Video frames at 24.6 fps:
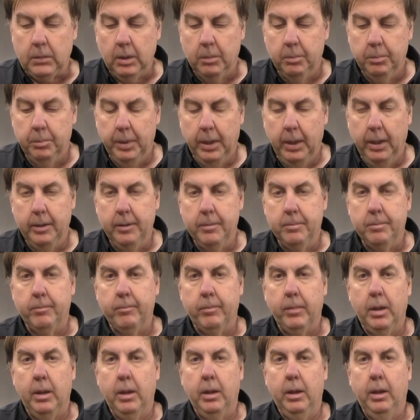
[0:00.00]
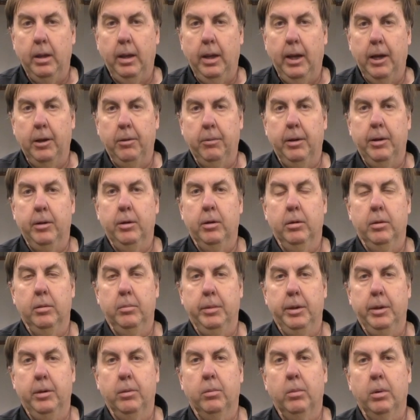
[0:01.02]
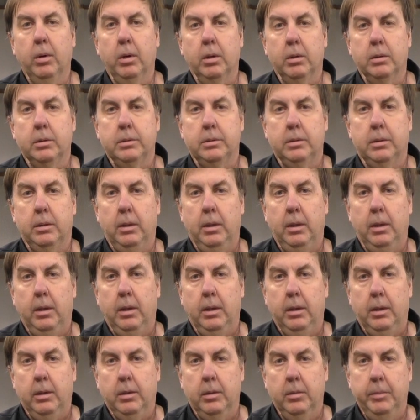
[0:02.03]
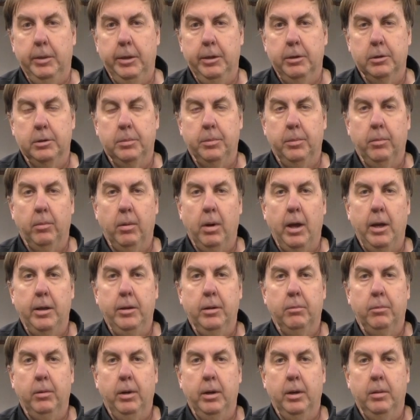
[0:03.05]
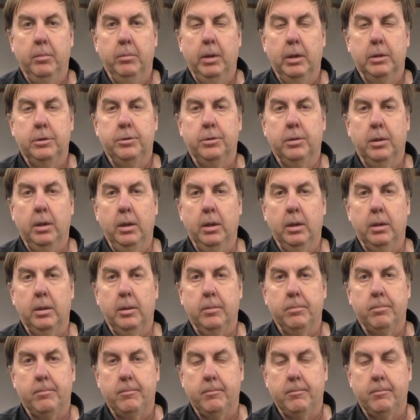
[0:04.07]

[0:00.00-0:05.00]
But how do I know the meter works? The meter's been riding around in my truck.